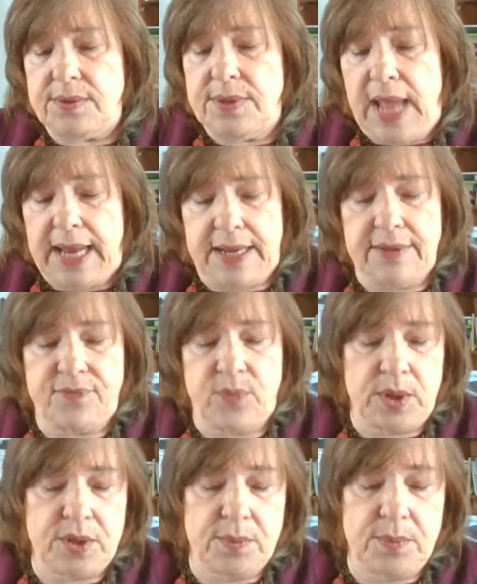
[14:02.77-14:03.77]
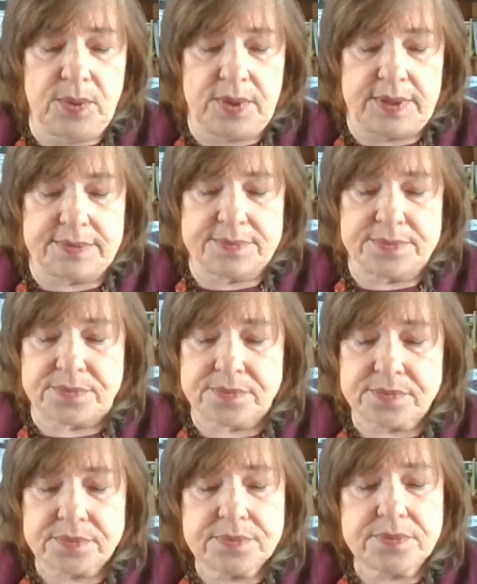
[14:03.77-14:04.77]
not F1 community.
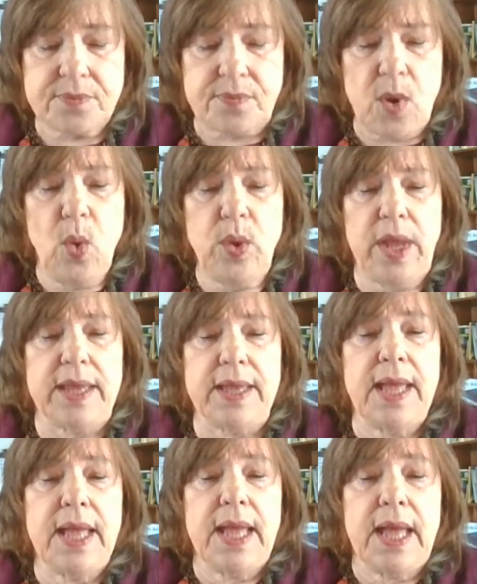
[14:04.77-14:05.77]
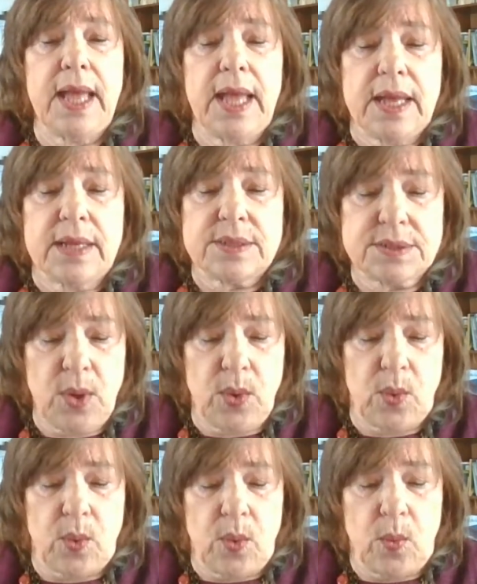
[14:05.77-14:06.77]
Okay,
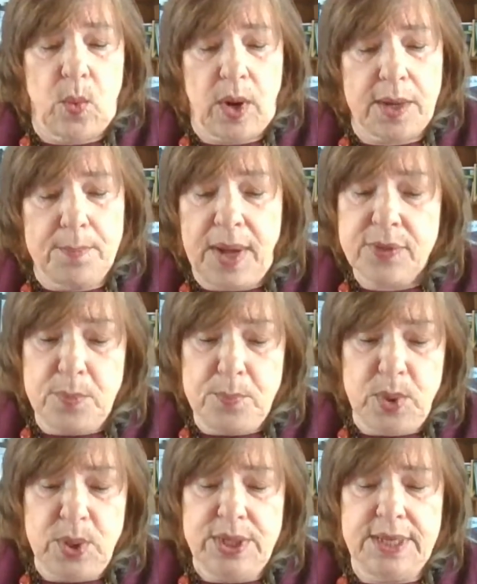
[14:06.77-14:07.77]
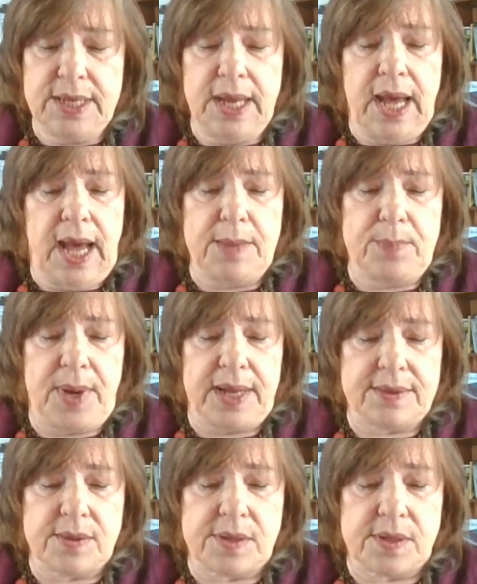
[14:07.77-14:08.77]
so what about the bullying
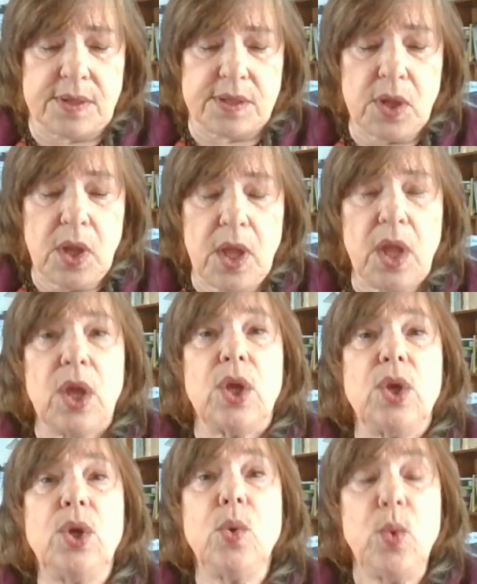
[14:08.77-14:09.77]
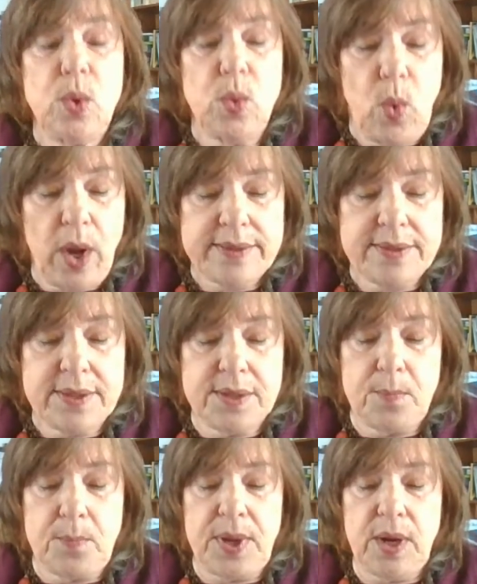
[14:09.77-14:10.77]
hypothesis? You would want to
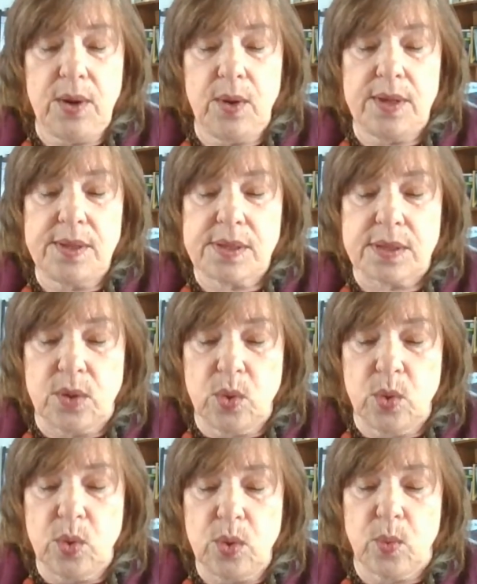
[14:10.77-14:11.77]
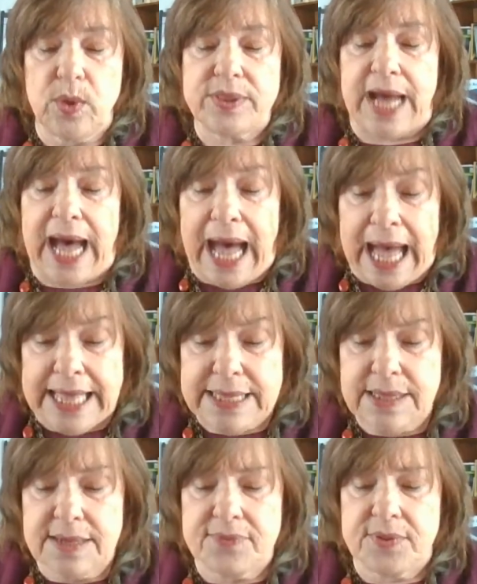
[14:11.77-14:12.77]
compare a school with a high
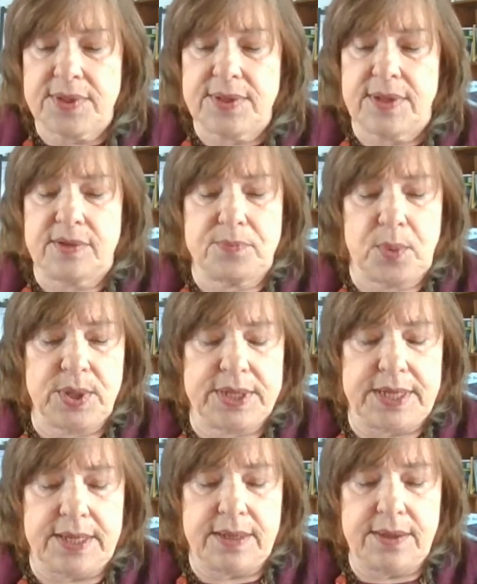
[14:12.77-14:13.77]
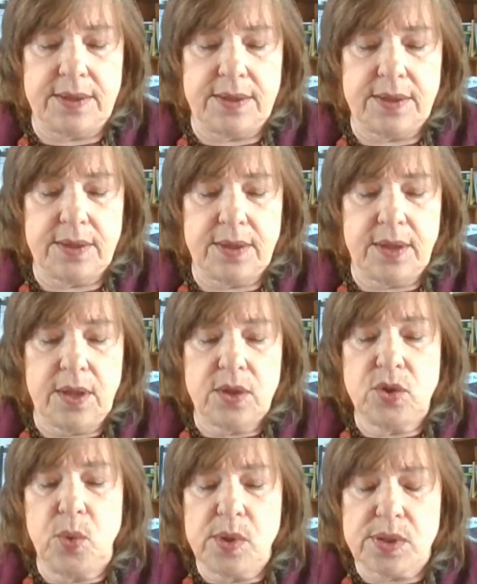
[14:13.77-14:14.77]
level of bullying
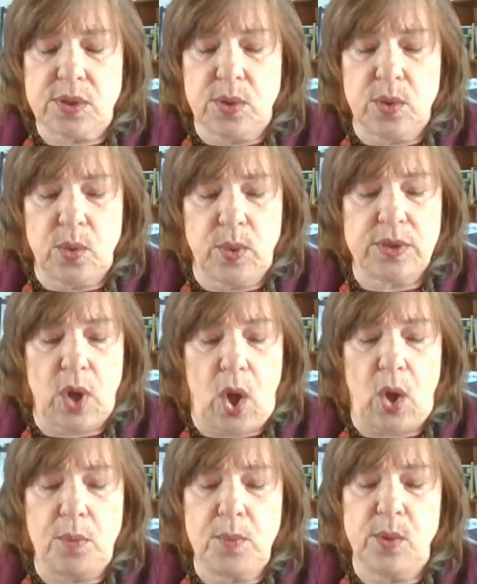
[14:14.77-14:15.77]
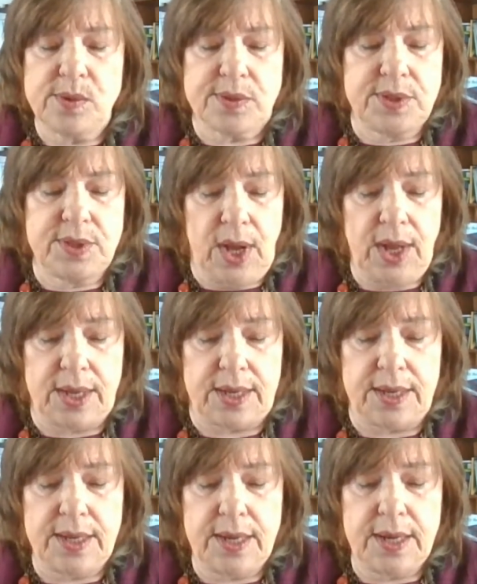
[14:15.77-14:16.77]
to a school with almost none